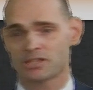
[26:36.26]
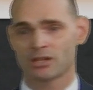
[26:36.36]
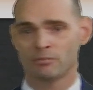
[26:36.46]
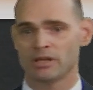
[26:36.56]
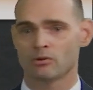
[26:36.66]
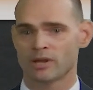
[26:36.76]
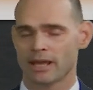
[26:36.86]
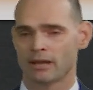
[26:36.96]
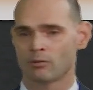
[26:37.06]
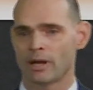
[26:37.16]
going to be
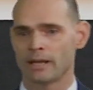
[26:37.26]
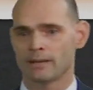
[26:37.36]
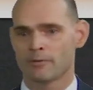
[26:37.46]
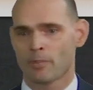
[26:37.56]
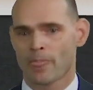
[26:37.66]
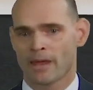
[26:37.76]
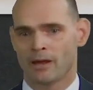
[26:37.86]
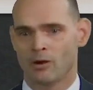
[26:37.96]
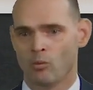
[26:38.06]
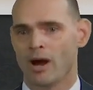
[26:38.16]
okay, right?
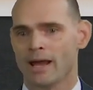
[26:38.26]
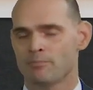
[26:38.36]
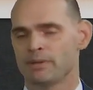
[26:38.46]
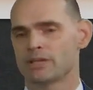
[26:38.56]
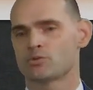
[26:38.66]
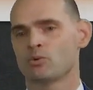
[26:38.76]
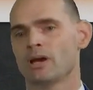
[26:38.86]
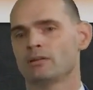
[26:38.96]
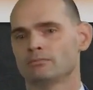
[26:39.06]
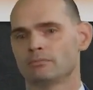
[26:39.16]
Why? Because,
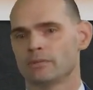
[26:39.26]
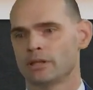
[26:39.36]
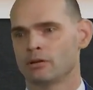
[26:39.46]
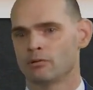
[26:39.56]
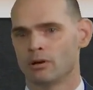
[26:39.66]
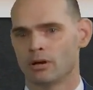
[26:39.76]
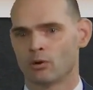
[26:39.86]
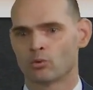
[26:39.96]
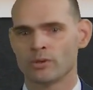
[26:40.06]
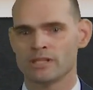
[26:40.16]
a
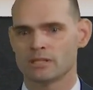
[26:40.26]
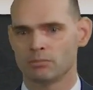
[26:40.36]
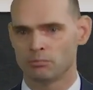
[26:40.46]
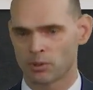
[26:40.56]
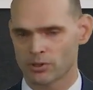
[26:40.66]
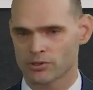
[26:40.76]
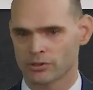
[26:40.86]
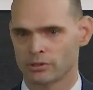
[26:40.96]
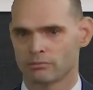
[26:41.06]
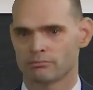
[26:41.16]
reasonable person